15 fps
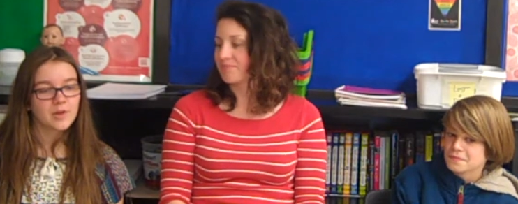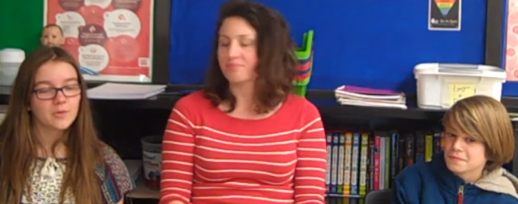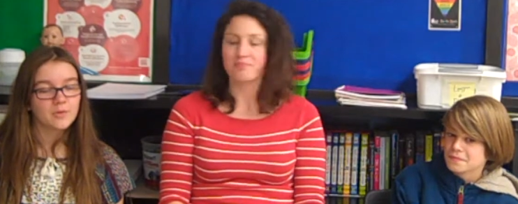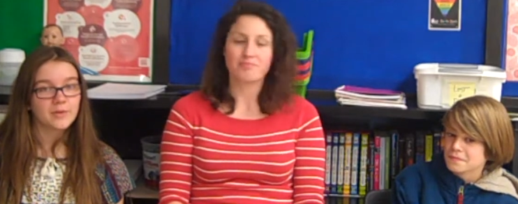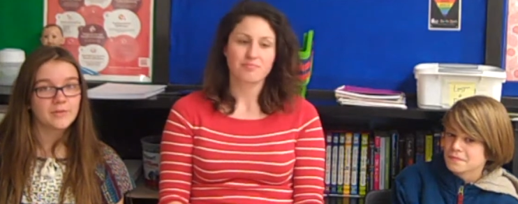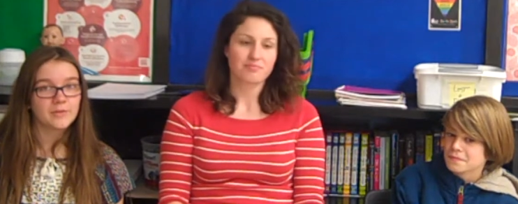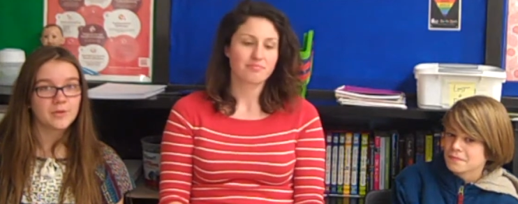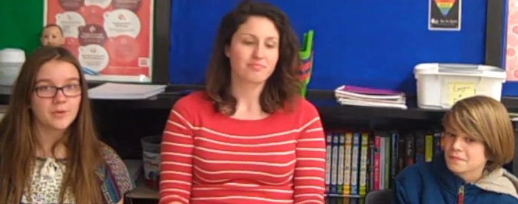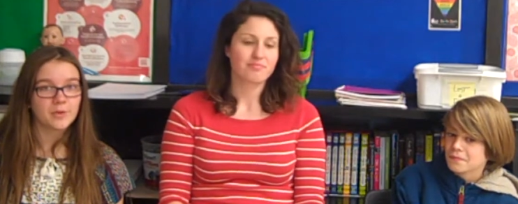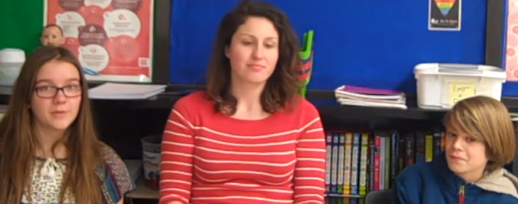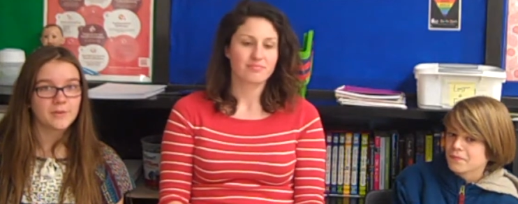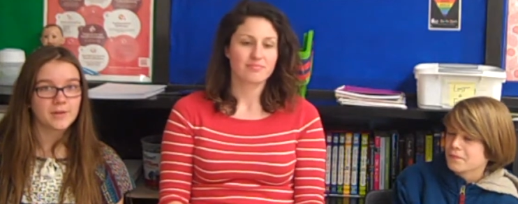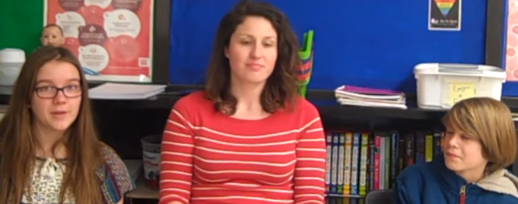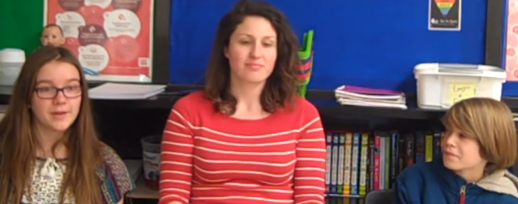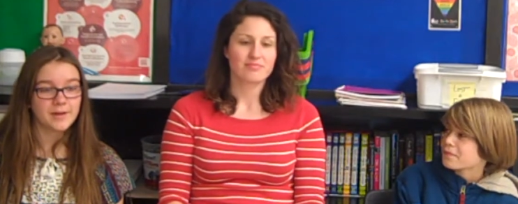Speaker 1: Gryffindor
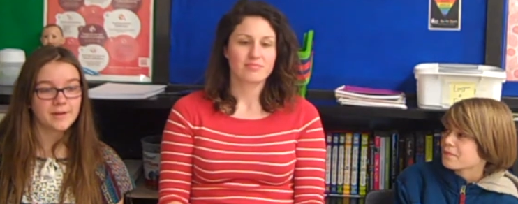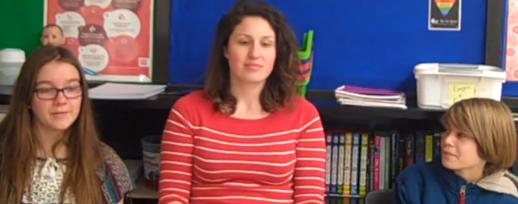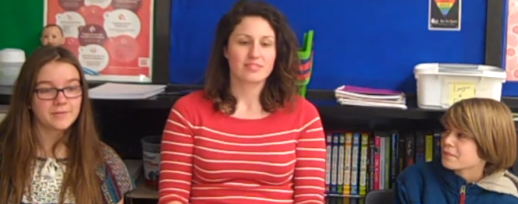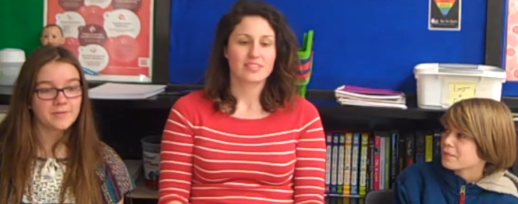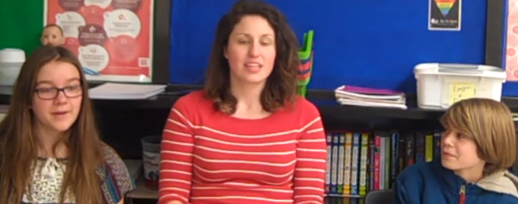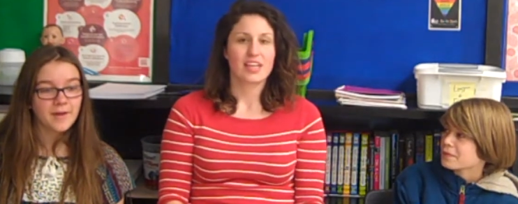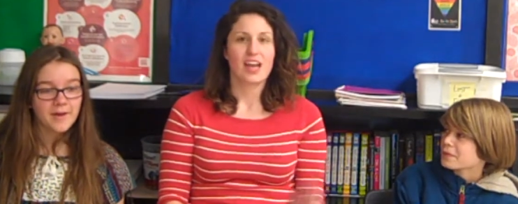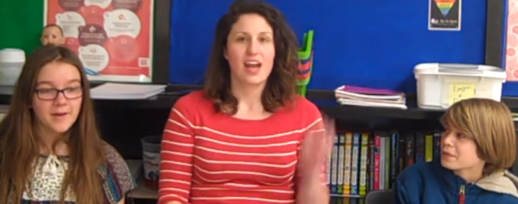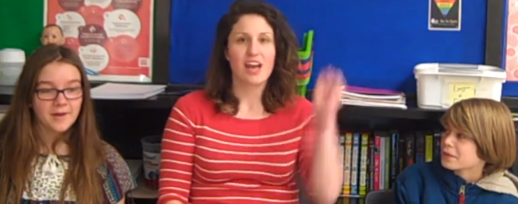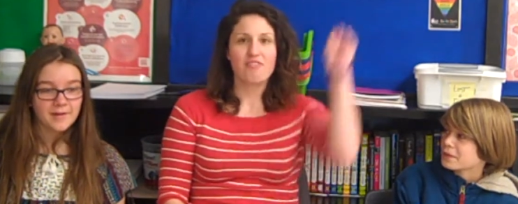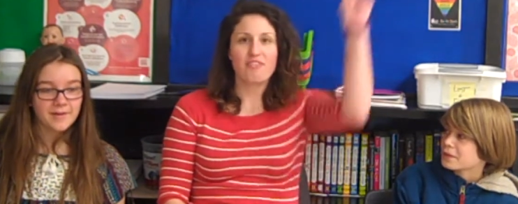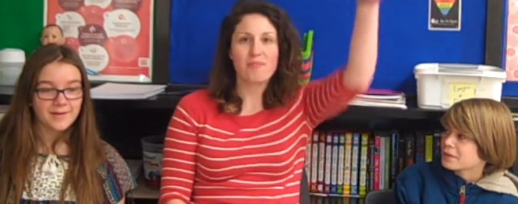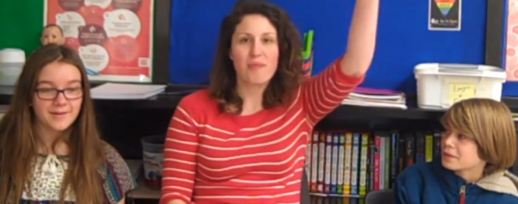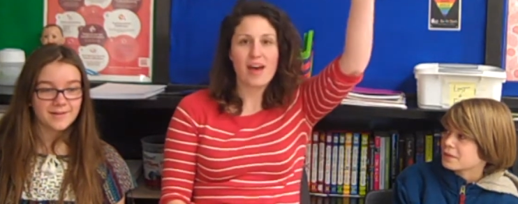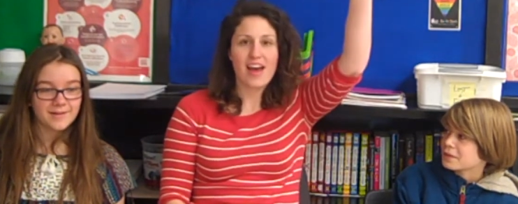for life.
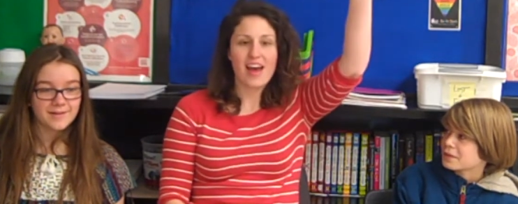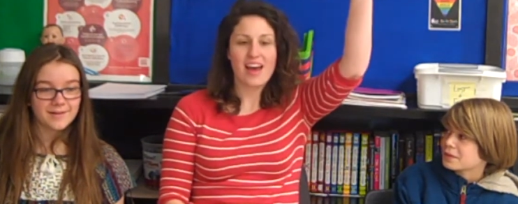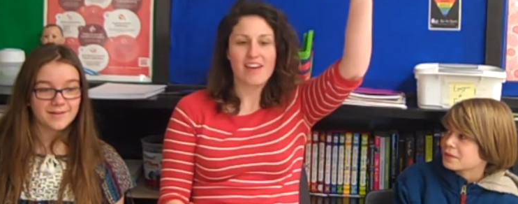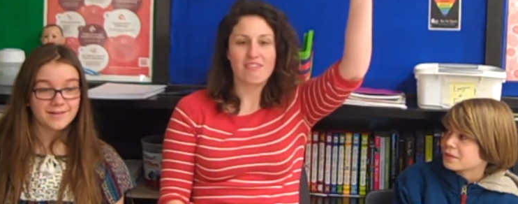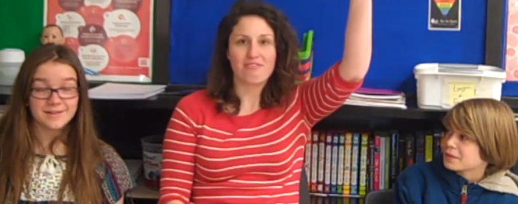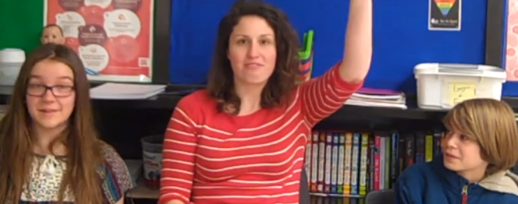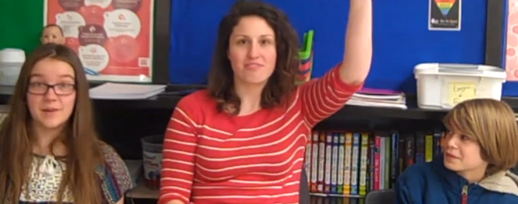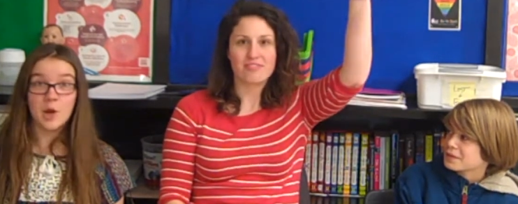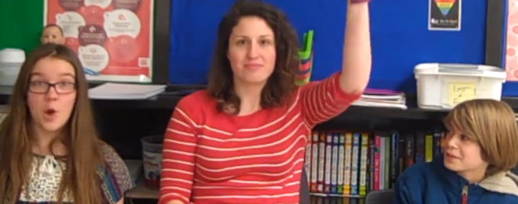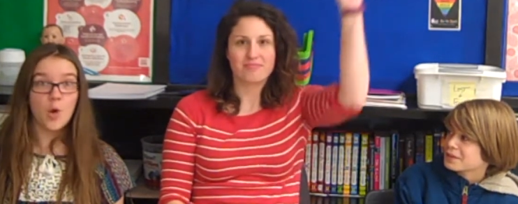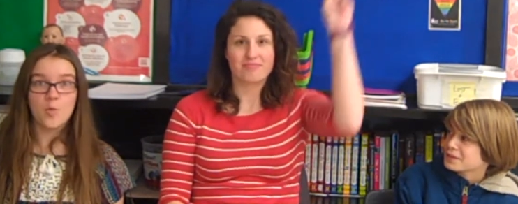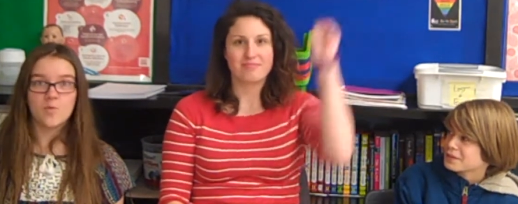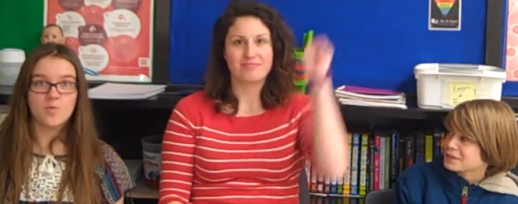Hufflepuff!